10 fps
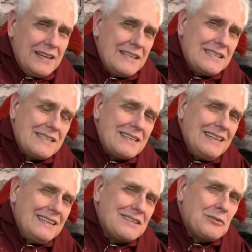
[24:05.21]

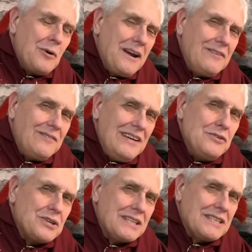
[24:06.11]
It's quite
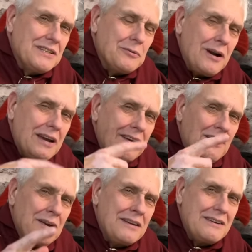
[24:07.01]
interesting the way
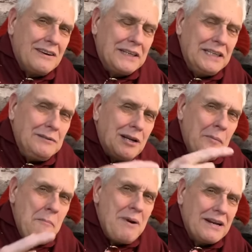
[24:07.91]
I keep
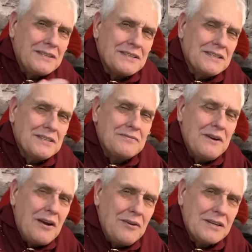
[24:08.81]
coming back to these
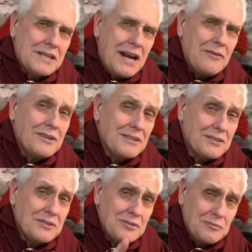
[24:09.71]
various
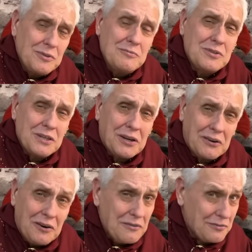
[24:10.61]
characters, because the wound
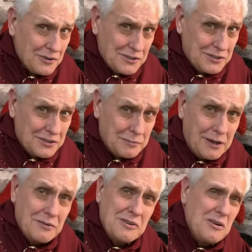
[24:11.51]
sucker I first learned
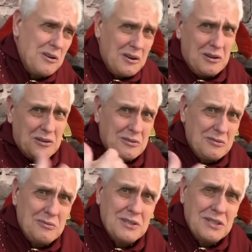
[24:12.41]
about
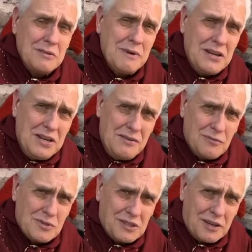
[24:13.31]
was in the
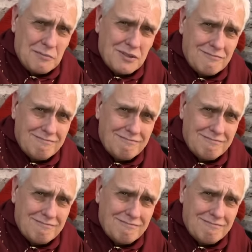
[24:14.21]
medieval times.